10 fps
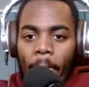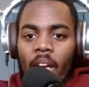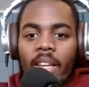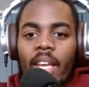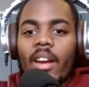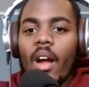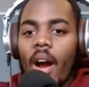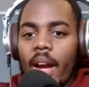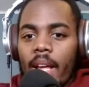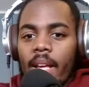get in
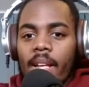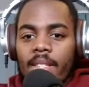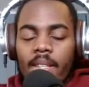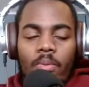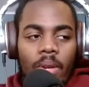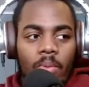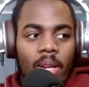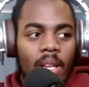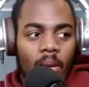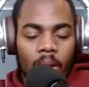our heads, and
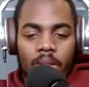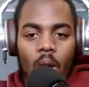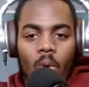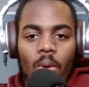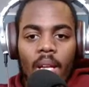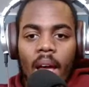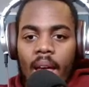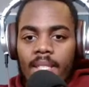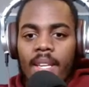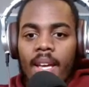and don't
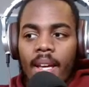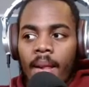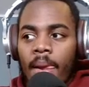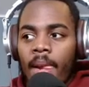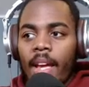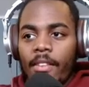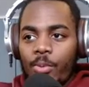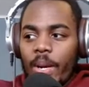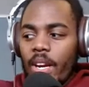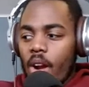realize that if
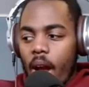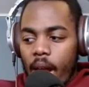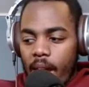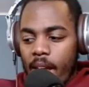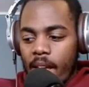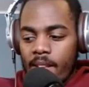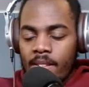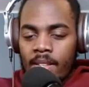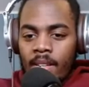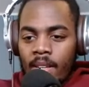we in our
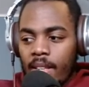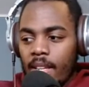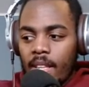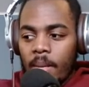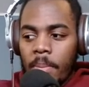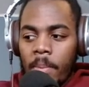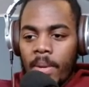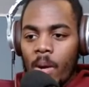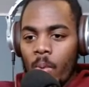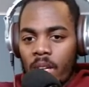heads, then the people
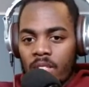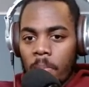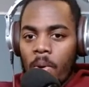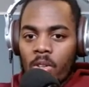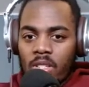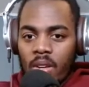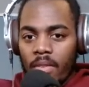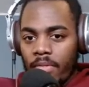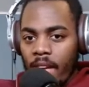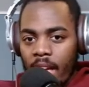that we're supposed to
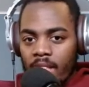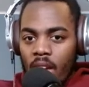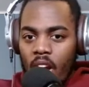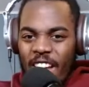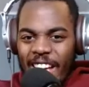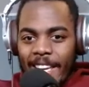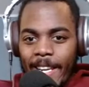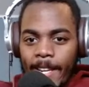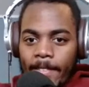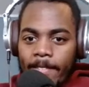affect are not
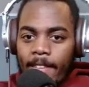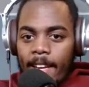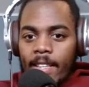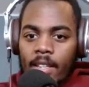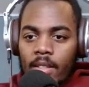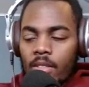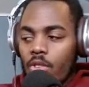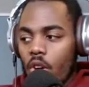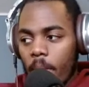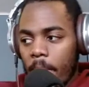getting affected.
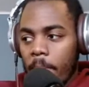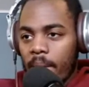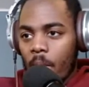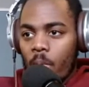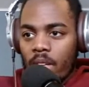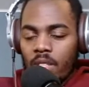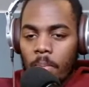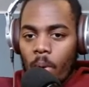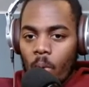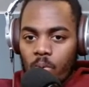The people that we're
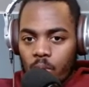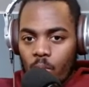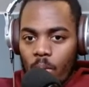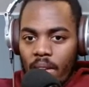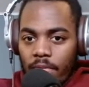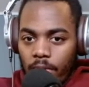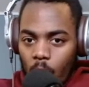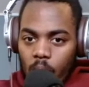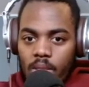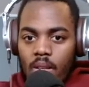supposed to
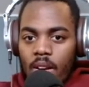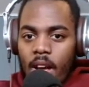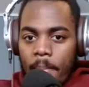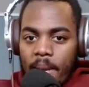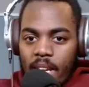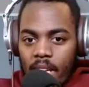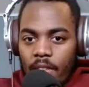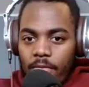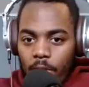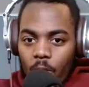influence are not being
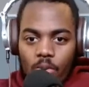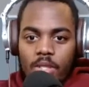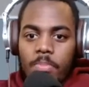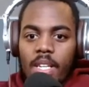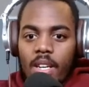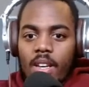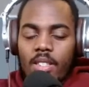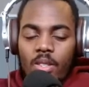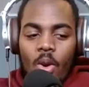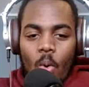influenced
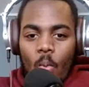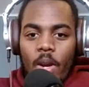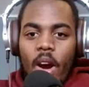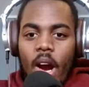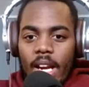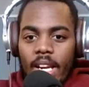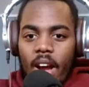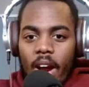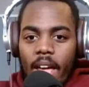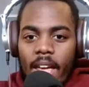because we are in
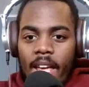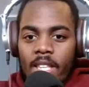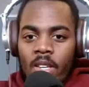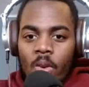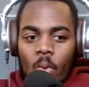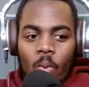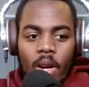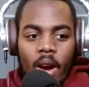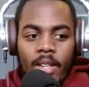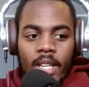our heads. We
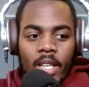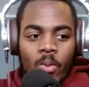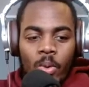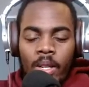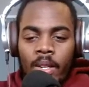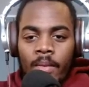are dealing with